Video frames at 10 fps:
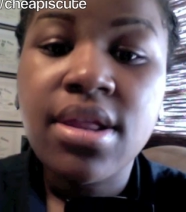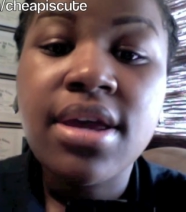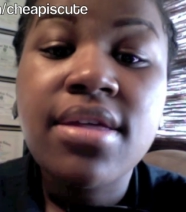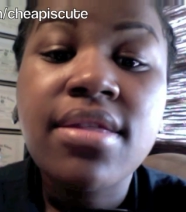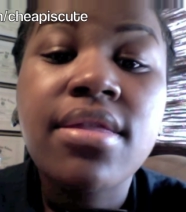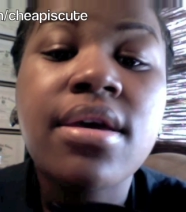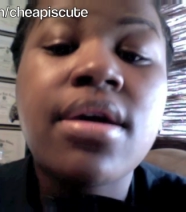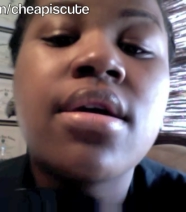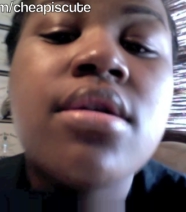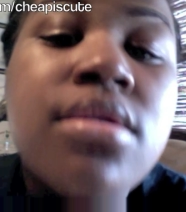Like
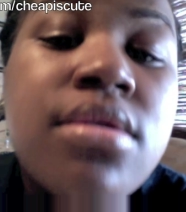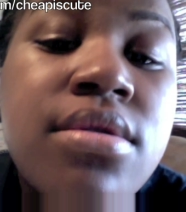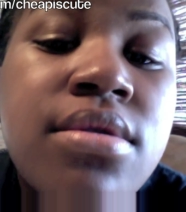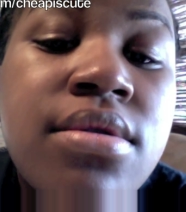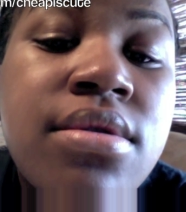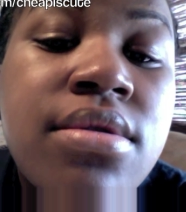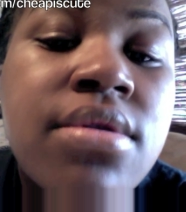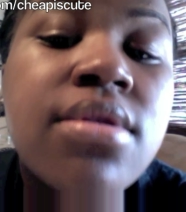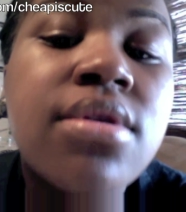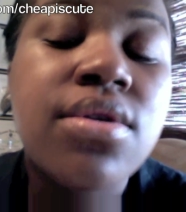that.
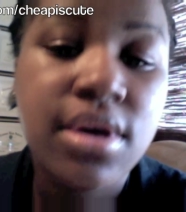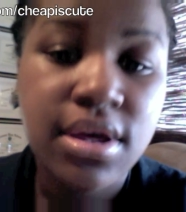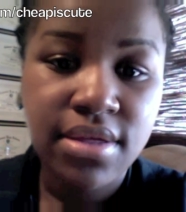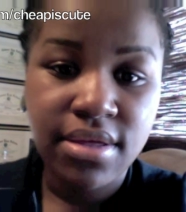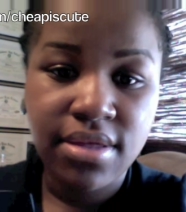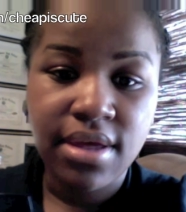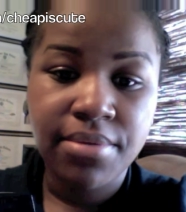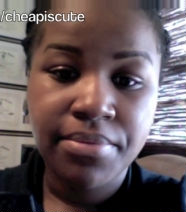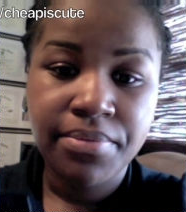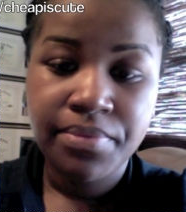You guys see that?
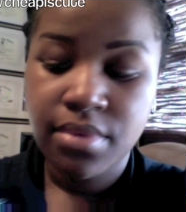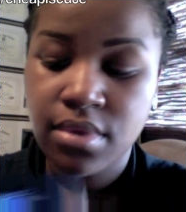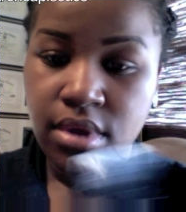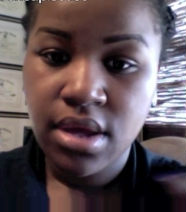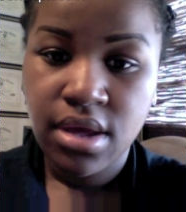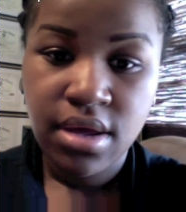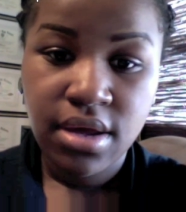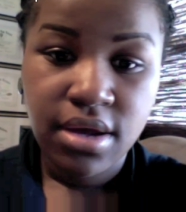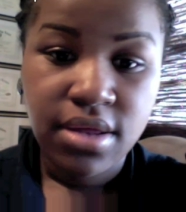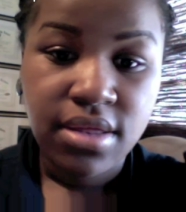
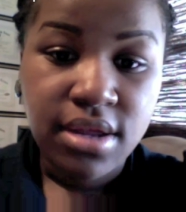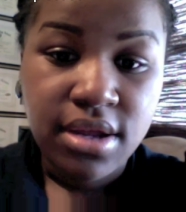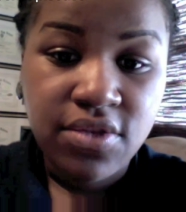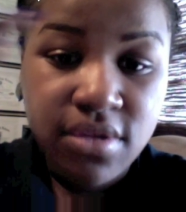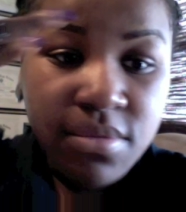And then I just